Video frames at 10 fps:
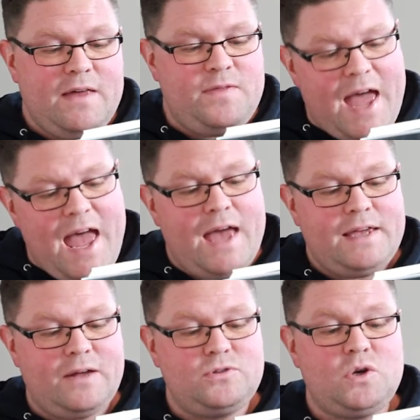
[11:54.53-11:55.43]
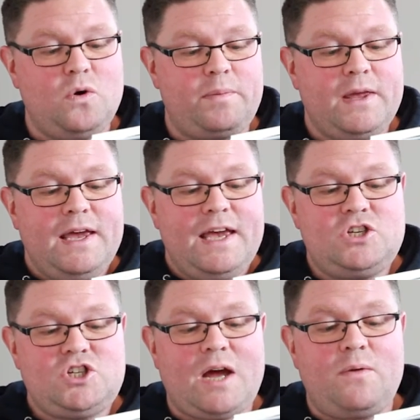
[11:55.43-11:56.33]
There, yelled Torp,
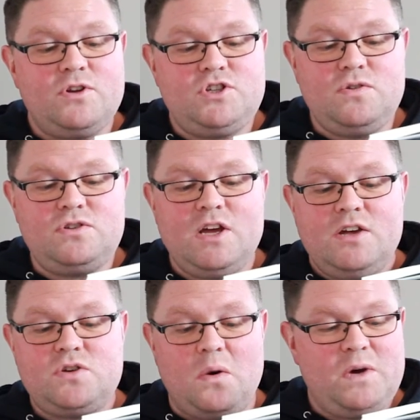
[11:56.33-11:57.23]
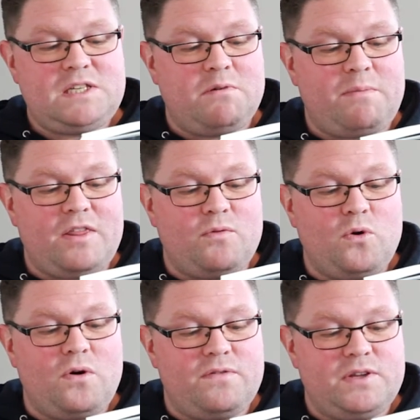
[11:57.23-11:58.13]
his shout reduced to a whisper by the
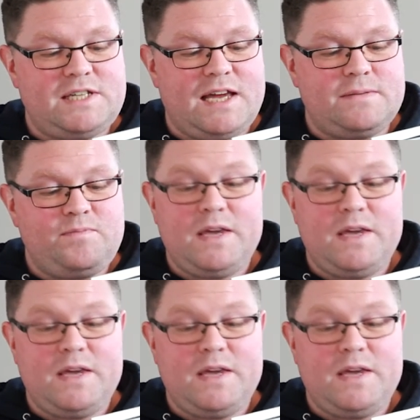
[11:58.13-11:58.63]
roar of the dead.